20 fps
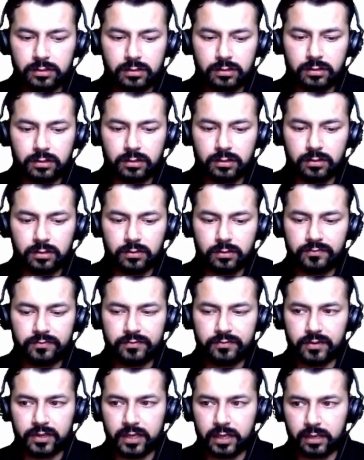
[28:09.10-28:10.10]
of
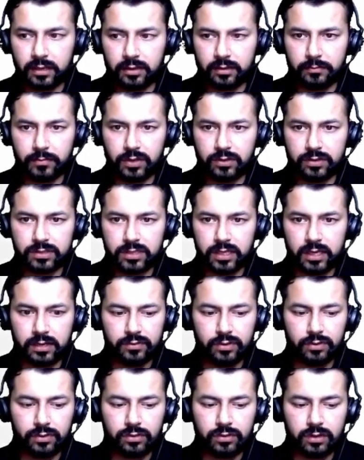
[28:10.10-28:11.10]
a, because I
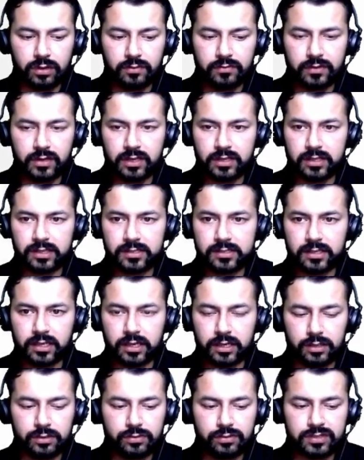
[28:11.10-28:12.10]
want to convert this
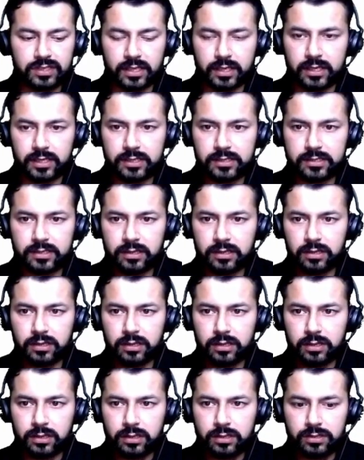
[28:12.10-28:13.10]
into series.
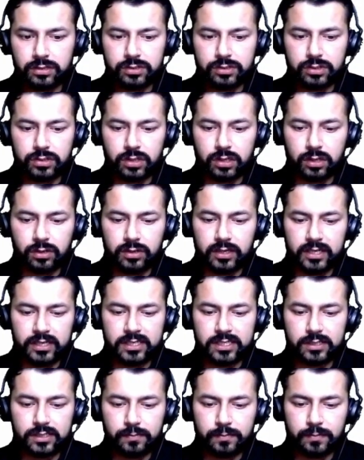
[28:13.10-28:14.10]
So now
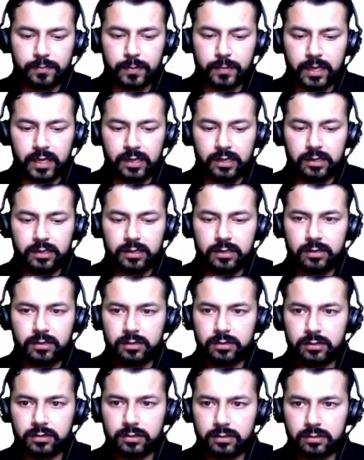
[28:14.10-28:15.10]
let's print
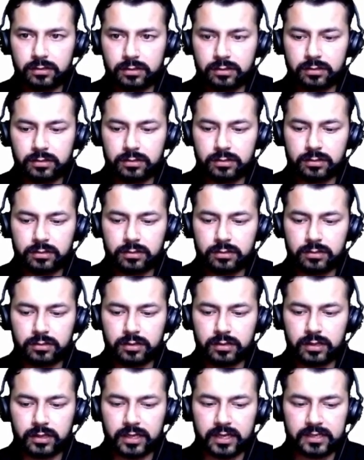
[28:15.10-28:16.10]

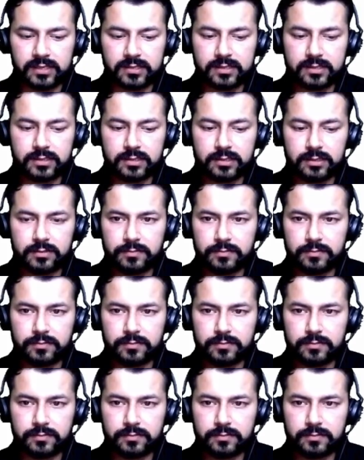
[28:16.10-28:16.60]
s.